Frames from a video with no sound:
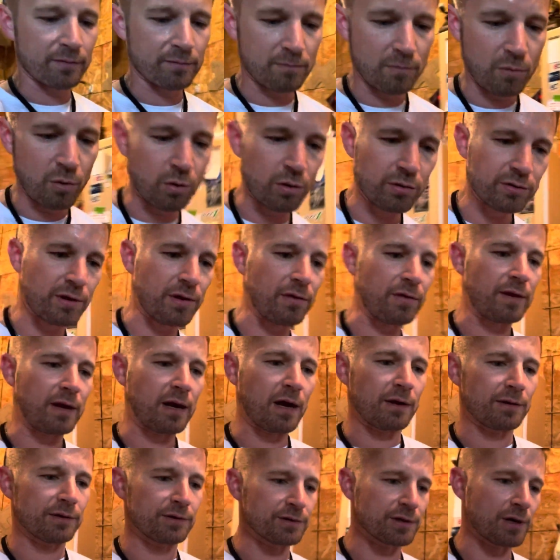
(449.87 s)
more than the
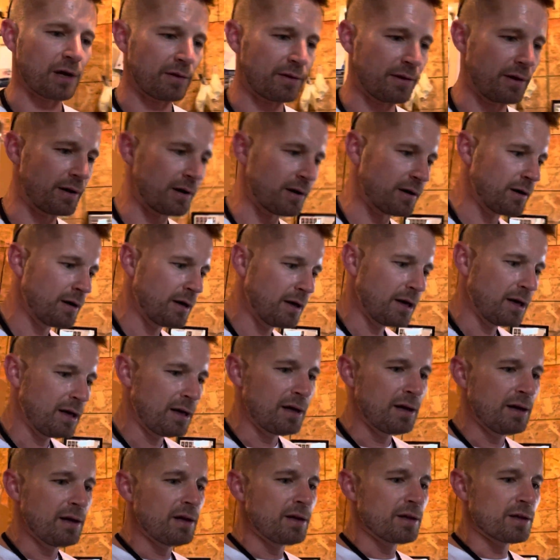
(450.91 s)
others on there
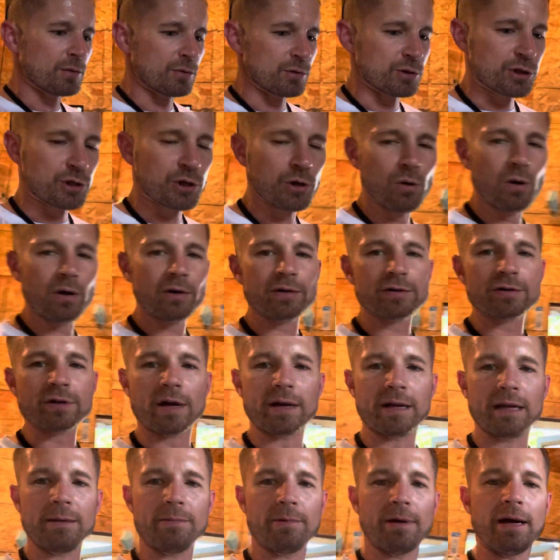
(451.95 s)
was two others on
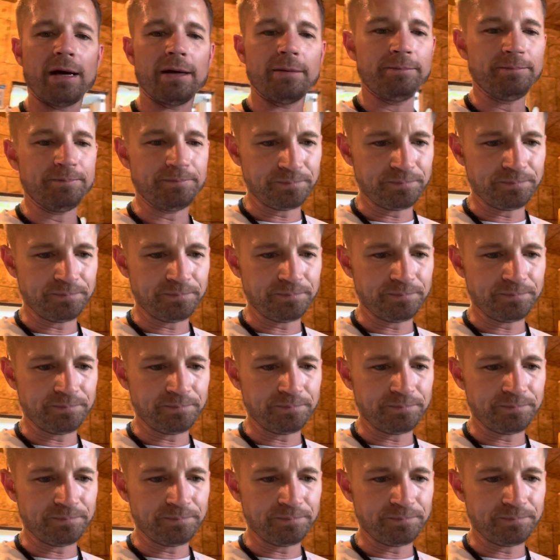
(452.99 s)
eBay.